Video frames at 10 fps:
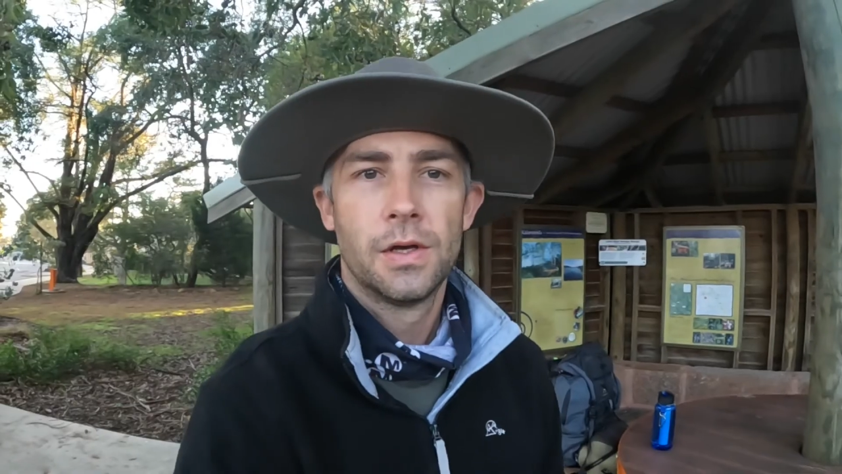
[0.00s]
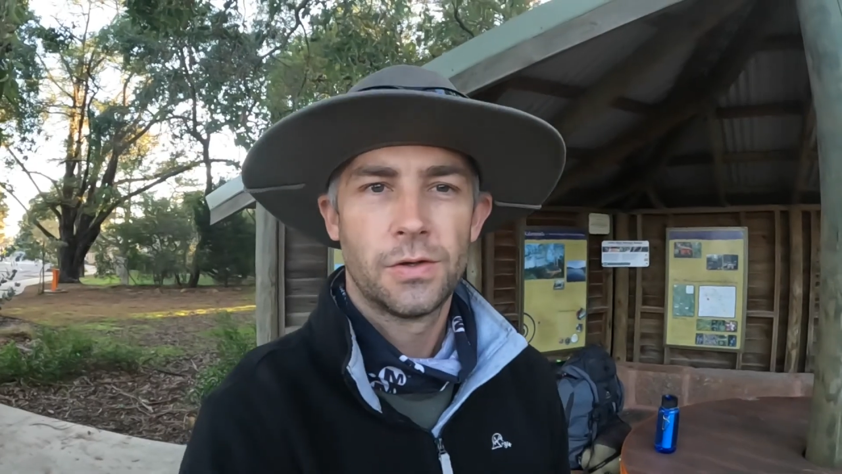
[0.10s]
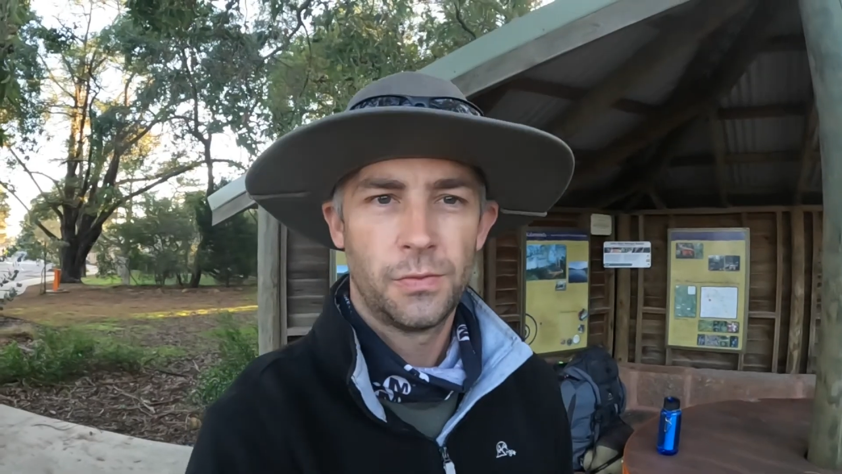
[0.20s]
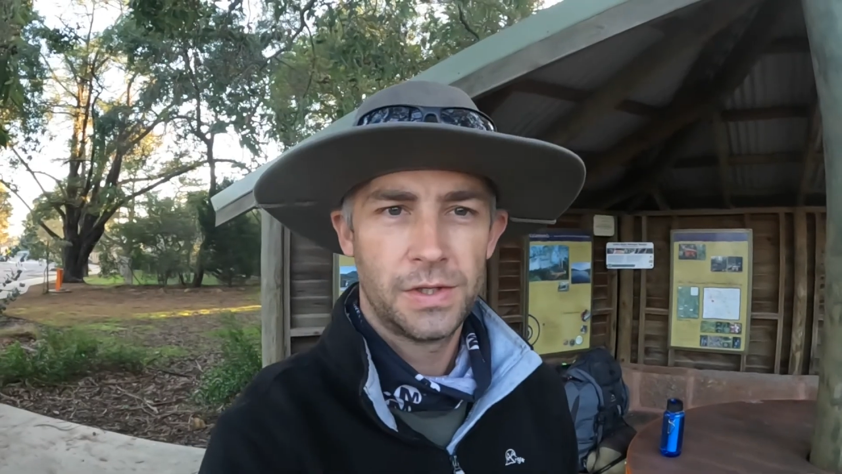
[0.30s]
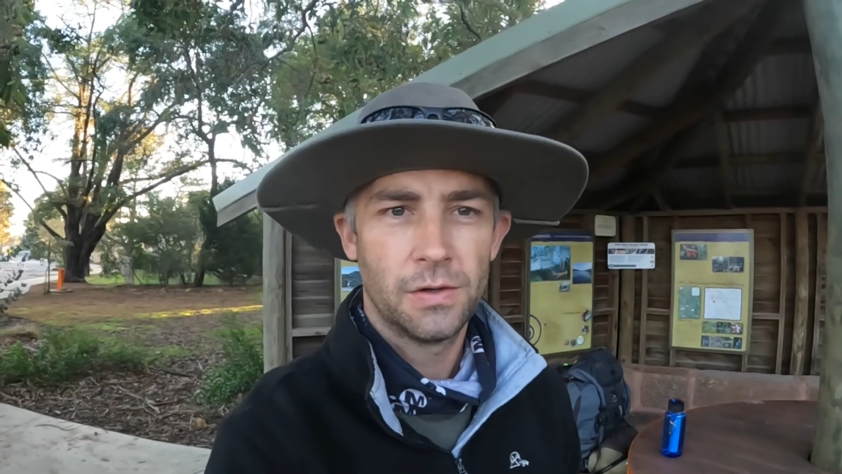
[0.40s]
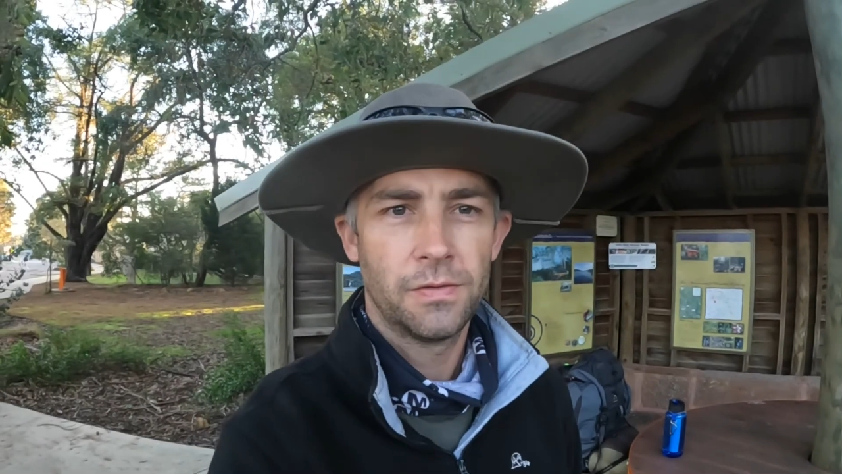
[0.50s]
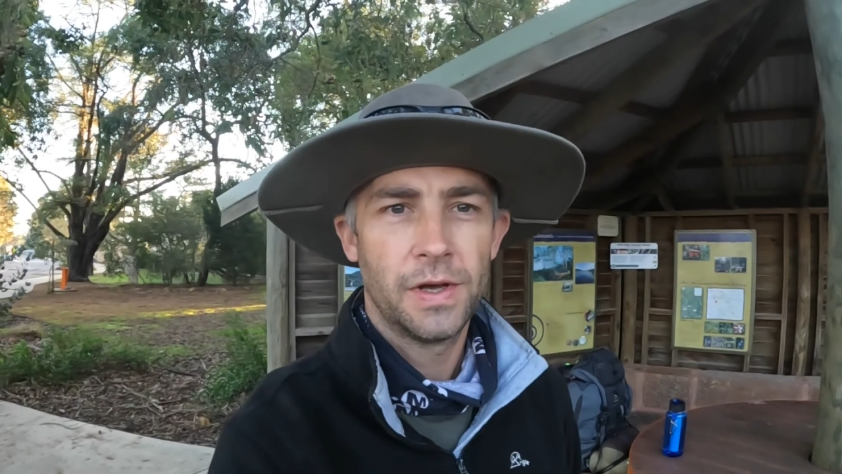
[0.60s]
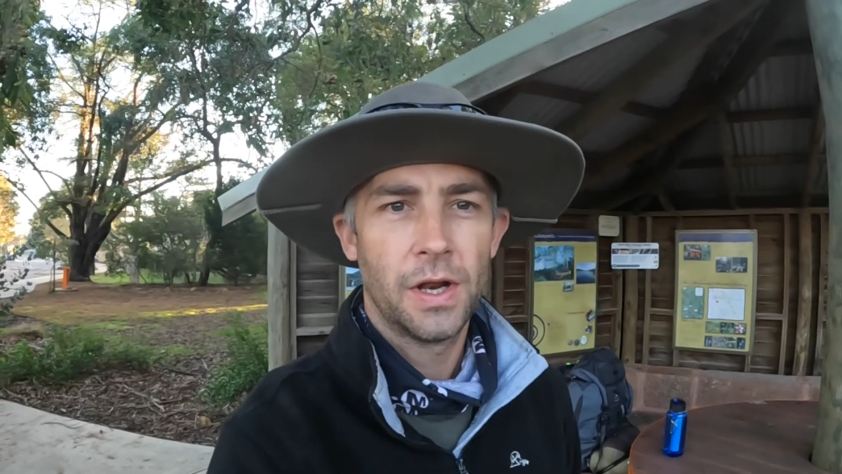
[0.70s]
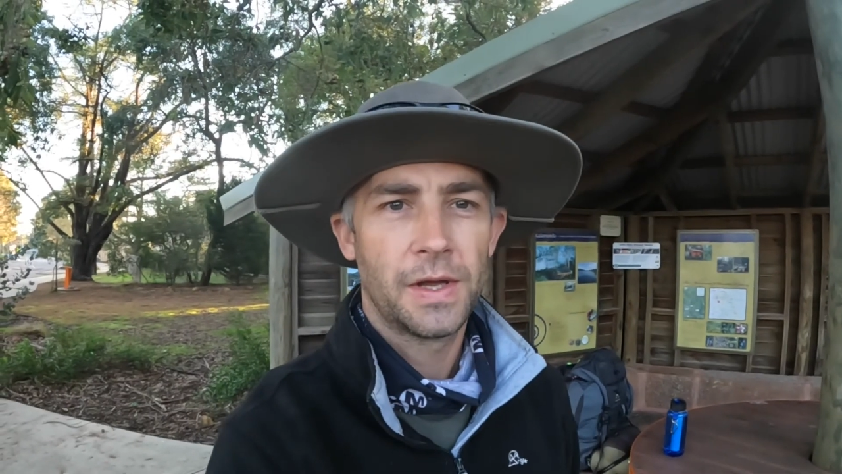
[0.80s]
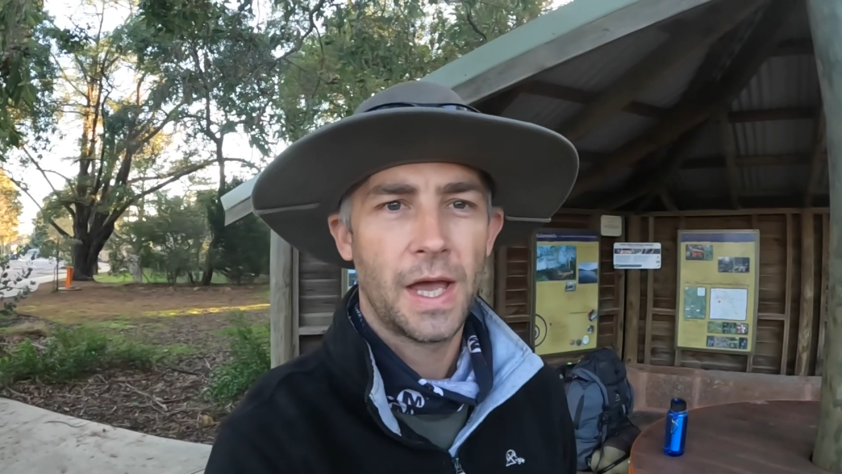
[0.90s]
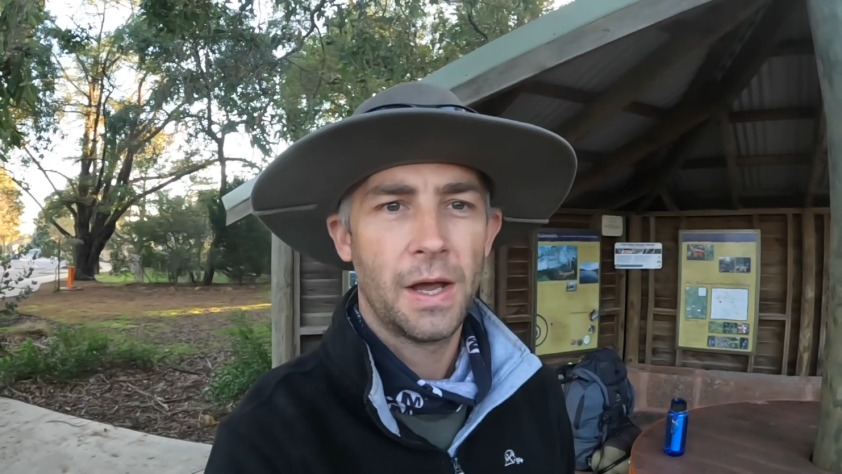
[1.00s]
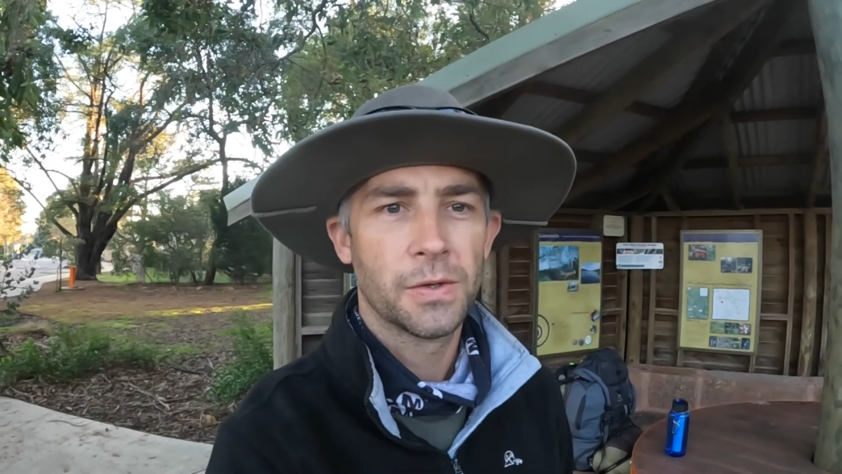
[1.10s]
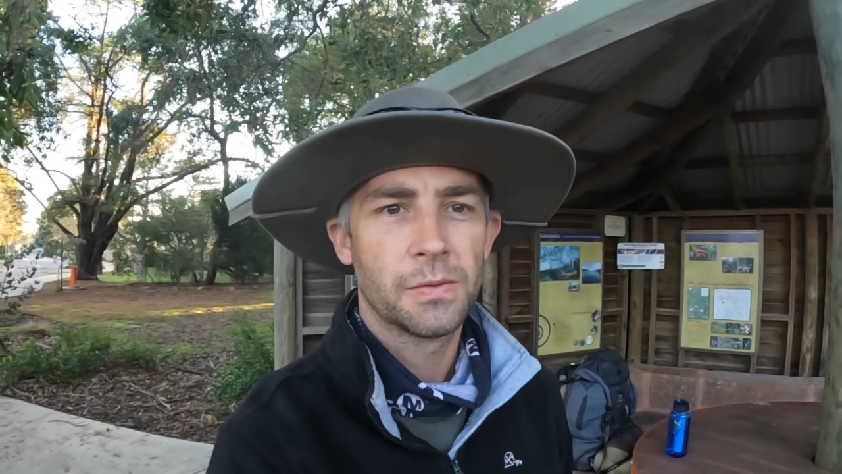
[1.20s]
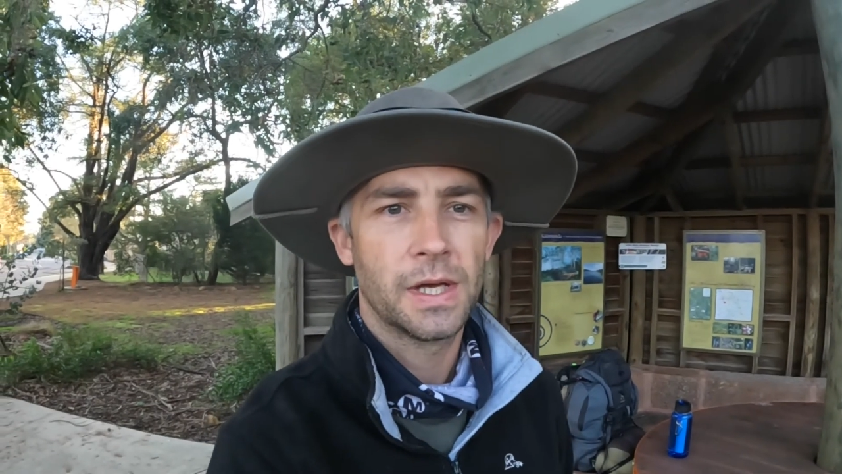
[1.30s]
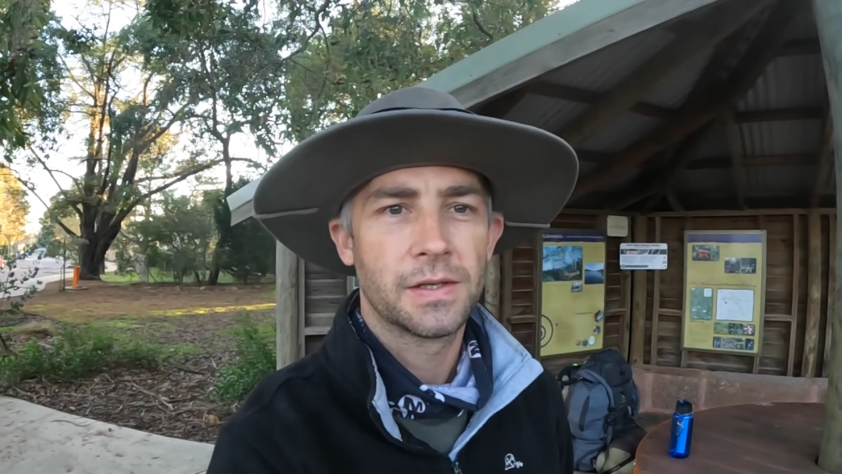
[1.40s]
So if we still feel okay
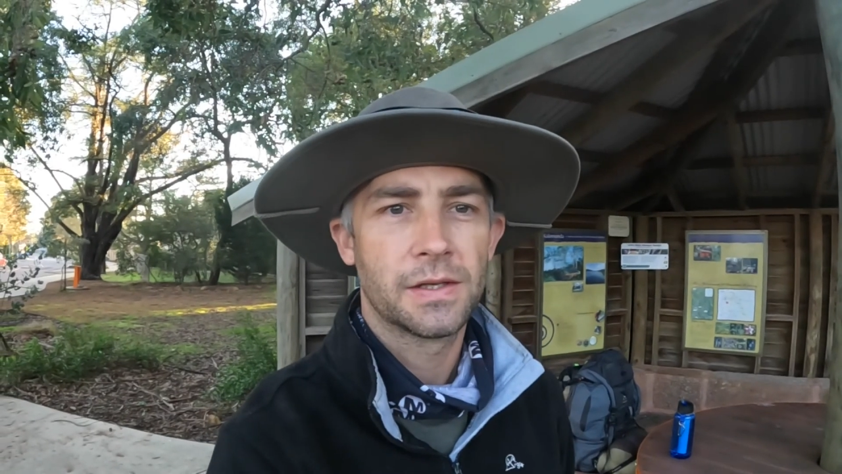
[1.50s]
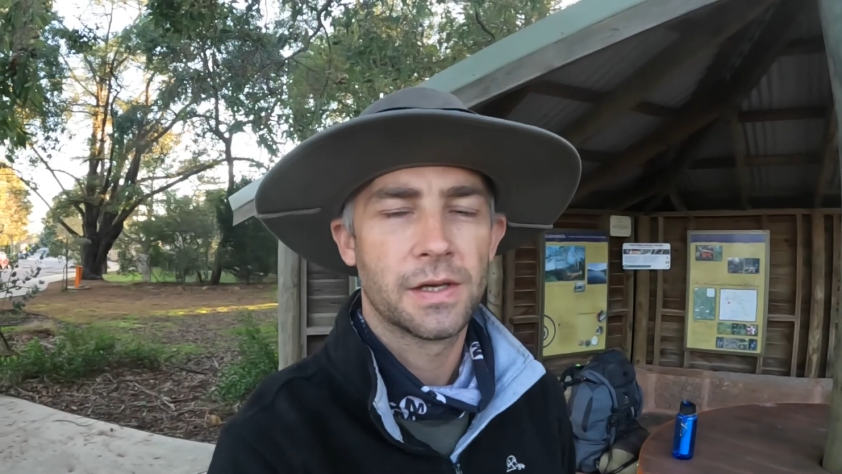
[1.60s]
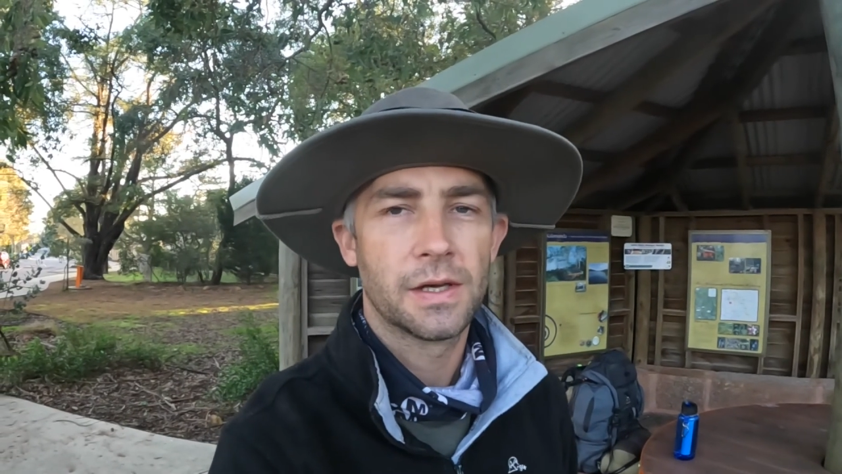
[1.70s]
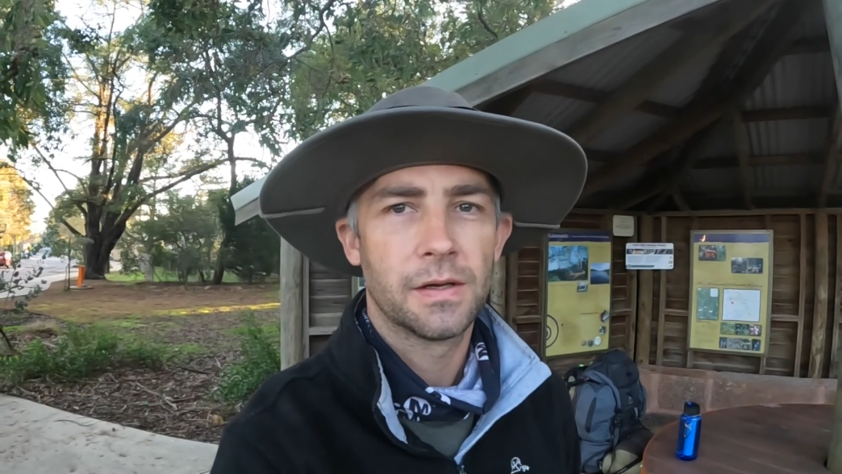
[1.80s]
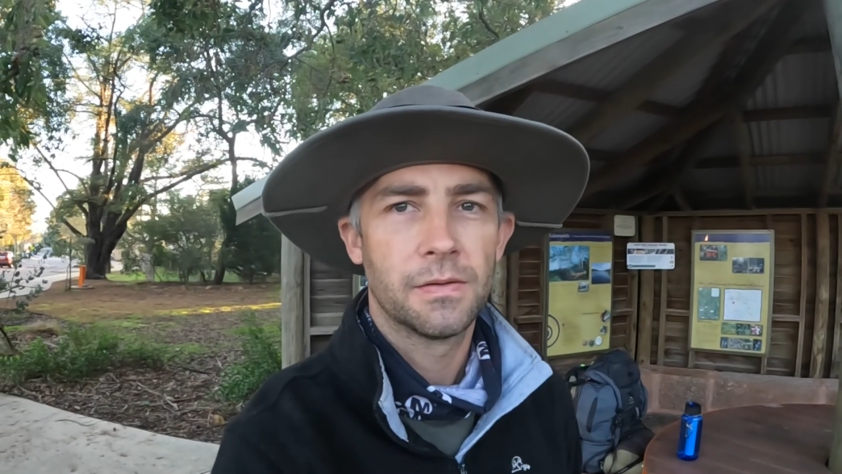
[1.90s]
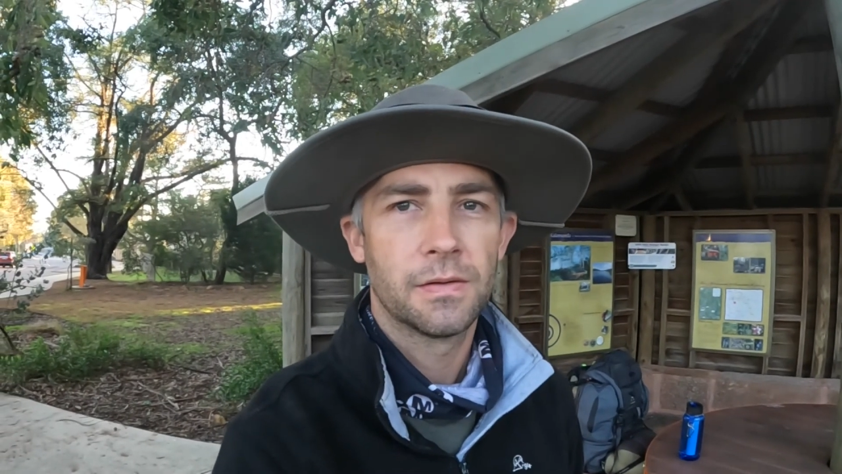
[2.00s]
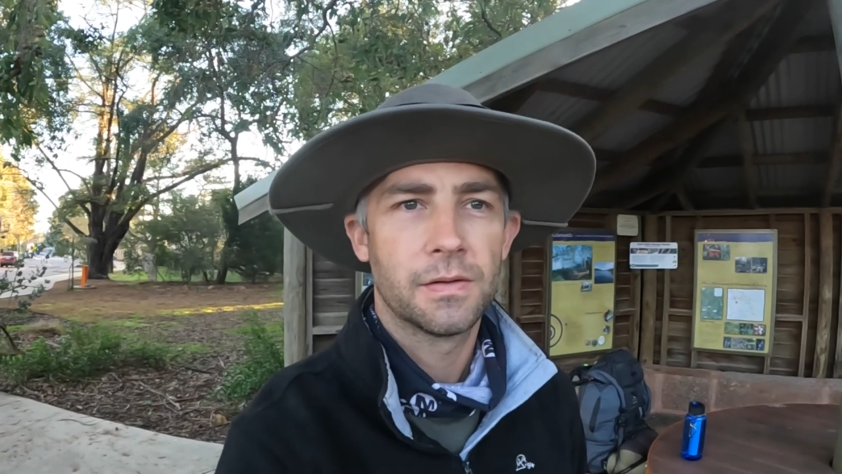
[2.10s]
once we get to the